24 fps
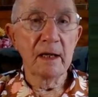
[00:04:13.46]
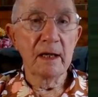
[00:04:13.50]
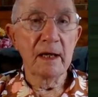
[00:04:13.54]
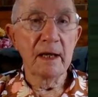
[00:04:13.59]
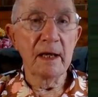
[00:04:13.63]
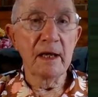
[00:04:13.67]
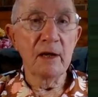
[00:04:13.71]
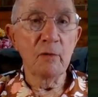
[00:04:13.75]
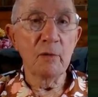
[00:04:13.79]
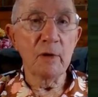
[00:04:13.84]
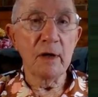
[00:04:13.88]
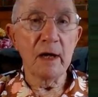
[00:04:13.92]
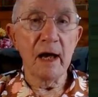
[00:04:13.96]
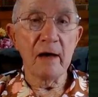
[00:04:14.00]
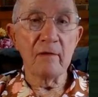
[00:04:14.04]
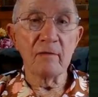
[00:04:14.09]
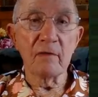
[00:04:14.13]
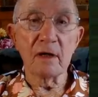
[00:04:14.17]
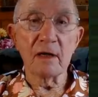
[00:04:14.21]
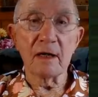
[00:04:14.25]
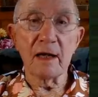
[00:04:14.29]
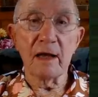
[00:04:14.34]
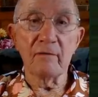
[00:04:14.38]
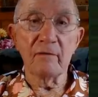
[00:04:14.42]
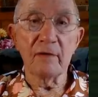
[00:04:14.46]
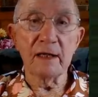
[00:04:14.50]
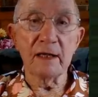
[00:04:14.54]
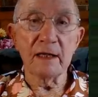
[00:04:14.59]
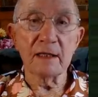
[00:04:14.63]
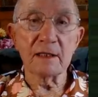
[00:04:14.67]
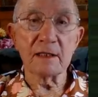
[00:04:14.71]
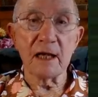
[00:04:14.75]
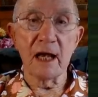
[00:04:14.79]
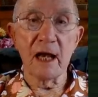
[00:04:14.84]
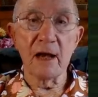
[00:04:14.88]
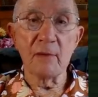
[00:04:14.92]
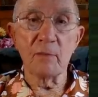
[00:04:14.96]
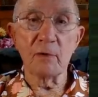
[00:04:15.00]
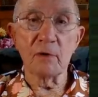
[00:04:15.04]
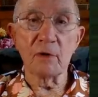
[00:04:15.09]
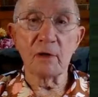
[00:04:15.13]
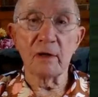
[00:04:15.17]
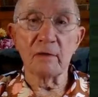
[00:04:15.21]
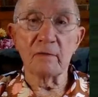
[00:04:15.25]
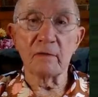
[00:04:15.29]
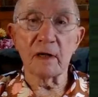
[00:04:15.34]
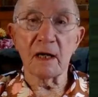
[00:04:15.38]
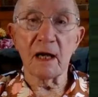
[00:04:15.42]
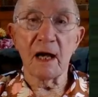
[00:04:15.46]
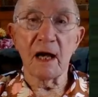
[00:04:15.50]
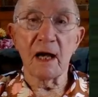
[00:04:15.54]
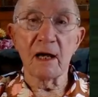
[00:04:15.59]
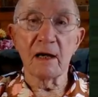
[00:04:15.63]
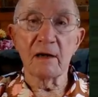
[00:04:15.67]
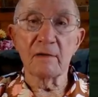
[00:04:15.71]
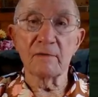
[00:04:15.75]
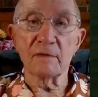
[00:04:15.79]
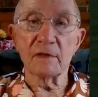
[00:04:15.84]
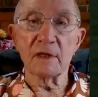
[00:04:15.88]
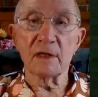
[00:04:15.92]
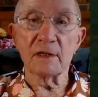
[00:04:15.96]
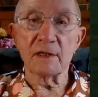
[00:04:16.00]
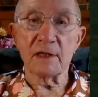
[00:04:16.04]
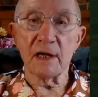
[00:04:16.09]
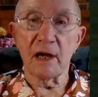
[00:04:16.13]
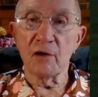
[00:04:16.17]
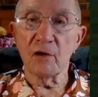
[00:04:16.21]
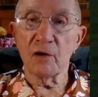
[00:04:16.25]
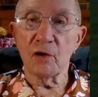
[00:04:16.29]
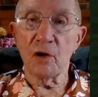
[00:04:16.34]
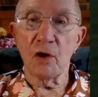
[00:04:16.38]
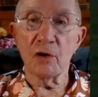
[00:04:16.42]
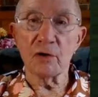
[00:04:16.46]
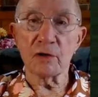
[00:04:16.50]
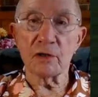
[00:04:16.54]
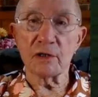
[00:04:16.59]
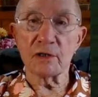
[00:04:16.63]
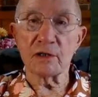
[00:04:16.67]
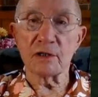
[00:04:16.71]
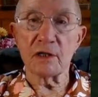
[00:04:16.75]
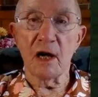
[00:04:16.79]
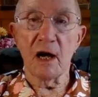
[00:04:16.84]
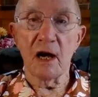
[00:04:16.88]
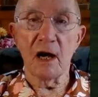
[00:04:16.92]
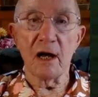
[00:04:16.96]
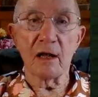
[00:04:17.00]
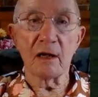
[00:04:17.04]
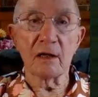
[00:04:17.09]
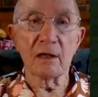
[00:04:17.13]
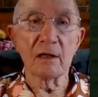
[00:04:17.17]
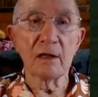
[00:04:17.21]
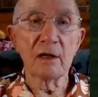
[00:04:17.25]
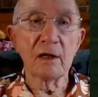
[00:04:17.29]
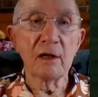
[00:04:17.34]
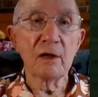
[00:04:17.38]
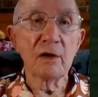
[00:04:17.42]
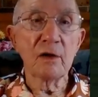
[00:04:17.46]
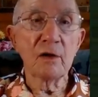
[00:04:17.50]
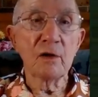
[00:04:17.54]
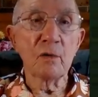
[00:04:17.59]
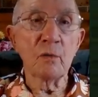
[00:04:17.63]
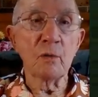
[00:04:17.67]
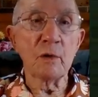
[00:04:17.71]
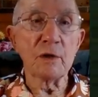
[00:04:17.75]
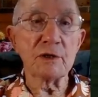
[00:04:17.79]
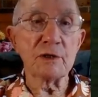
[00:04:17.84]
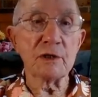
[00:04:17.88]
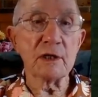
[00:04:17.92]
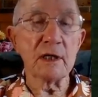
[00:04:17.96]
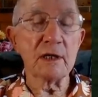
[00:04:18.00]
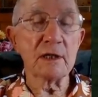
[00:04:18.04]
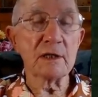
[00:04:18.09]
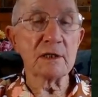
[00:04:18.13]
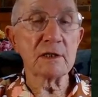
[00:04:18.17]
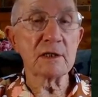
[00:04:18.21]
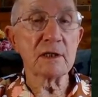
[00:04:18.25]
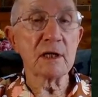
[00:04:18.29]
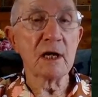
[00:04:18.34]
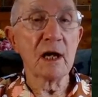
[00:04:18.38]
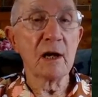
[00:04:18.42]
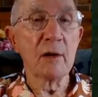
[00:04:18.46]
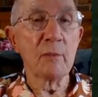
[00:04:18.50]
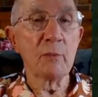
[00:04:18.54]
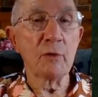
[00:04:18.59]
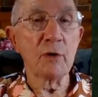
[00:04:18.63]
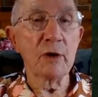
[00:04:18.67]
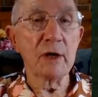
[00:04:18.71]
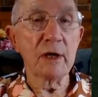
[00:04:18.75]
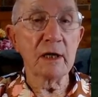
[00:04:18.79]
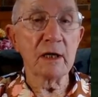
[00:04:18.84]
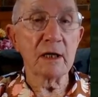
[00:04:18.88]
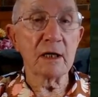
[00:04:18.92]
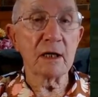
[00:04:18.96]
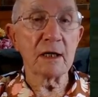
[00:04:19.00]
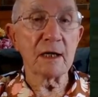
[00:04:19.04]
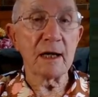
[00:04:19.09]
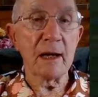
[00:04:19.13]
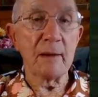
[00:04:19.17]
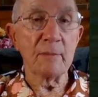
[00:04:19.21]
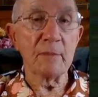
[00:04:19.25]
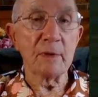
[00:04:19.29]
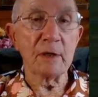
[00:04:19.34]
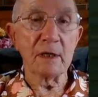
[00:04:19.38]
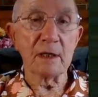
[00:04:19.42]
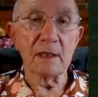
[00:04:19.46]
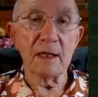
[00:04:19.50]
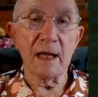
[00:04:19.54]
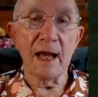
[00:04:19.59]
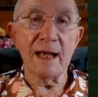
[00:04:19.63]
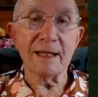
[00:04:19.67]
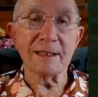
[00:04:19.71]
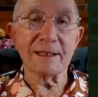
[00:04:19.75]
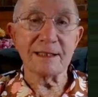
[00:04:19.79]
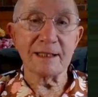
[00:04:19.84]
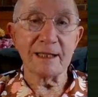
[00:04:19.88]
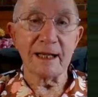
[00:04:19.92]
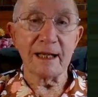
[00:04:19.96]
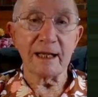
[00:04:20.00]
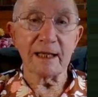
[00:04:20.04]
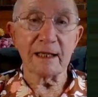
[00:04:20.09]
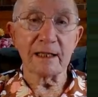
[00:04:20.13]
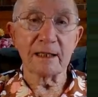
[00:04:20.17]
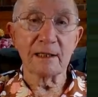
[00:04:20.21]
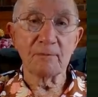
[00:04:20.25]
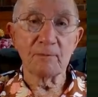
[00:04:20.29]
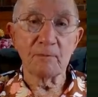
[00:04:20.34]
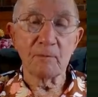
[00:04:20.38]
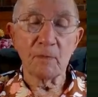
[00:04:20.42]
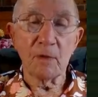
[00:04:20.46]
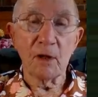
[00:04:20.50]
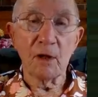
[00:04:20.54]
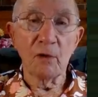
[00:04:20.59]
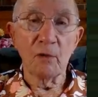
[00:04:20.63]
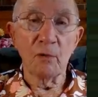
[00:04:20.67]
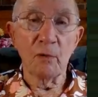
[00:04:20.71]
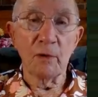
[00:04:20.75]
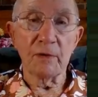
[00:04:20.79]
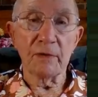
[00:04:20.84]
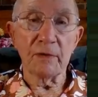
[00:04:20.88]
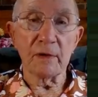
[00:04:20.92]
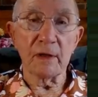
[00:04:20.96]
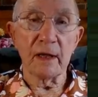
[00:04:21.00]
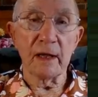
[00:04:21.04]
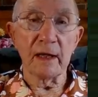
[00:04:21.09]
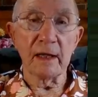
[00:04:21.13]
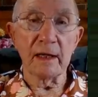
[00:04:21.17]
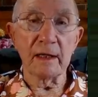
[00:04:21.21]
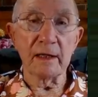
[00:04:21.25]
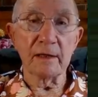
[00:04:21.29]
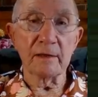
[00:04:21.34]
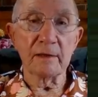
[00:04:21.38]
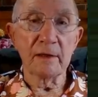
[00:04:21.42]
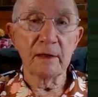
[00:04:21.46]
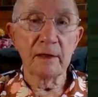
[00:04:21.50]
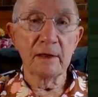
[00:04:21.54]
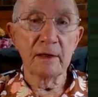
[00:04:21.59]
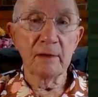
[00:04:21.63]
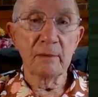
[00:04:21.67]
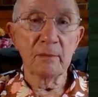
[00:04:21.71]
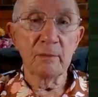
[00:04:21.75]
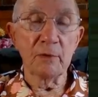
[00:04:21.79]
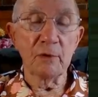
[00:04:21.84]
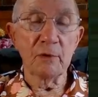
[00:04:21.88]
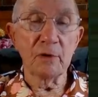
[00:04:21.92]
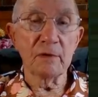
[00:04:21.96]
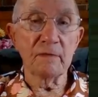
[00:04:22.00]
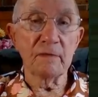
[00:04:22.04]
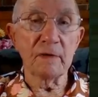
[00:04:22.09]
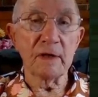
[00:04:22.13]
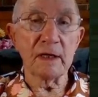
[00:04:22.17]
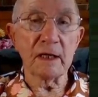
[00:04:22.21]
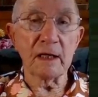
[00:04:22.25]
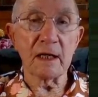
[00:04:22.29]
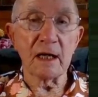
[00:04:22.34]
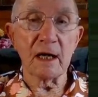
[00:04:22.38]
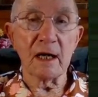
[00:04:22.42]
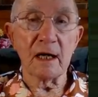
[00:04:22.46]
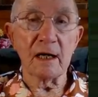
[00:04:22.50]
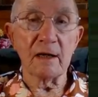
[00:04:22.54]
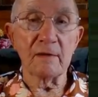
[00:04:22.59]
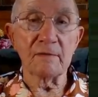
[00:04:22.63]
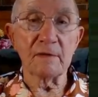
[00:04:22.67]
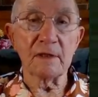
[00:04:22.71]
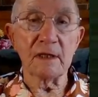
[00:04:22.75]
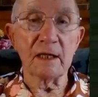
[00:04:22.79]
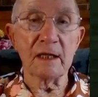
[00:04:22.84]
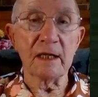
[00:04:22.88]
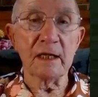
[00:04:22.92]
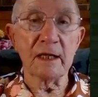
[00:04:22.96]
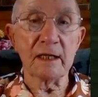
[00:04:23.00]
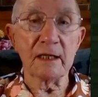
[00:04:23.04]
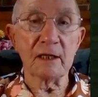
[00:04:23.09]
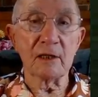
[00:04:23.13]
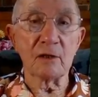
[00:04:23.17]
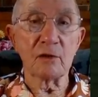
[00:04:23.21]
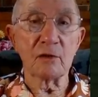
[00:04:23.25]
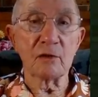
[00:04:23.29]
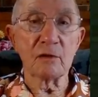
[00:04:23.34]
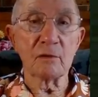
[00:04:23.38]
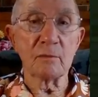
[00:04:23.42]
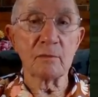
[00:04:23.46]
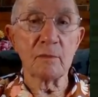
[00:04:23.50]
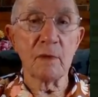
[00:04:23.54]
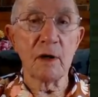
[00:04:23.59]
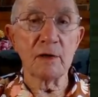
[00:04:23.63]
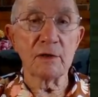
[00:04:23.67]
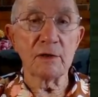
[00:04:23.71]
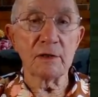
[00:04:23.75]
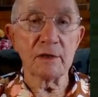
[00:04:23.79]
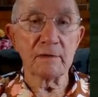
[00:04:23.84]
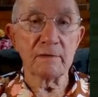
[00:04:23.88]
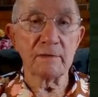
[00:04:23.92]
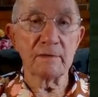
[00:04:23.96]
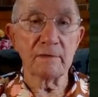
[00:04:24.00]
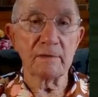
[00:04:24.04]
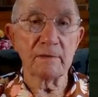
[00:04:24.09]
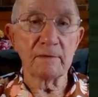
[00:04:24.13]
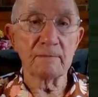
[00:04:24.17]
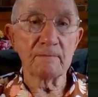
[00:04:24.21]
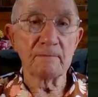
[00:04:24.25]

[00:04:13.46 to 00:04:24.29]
Here we have a lovely example of a carved terracotta tile which is pre-Columbian Aztec with a beautifully carved eagle motif.